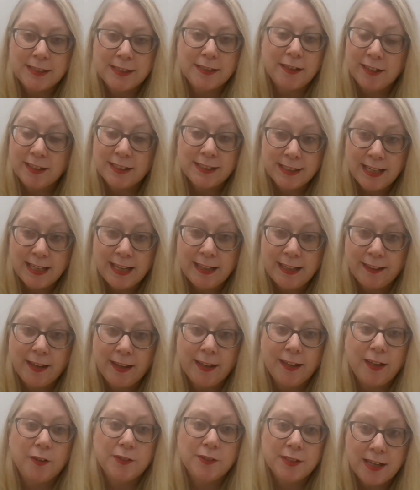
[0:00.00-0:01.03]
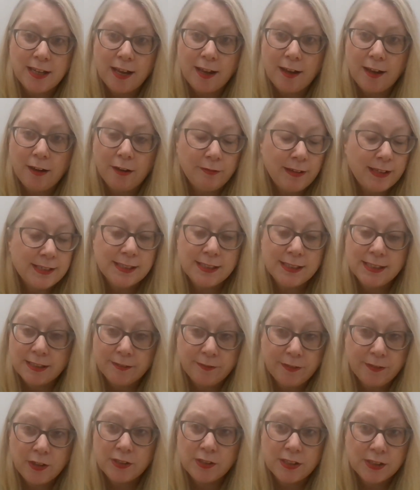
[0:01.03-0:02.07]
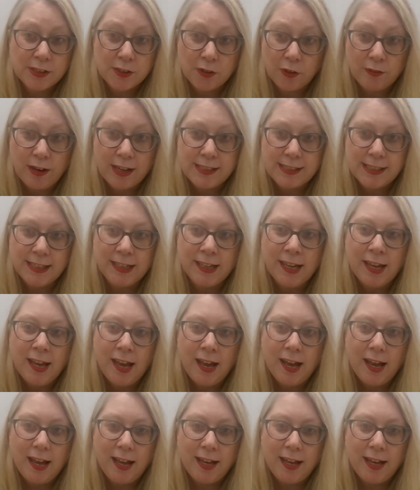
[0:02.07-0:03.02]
and I can see that our residents have used it already,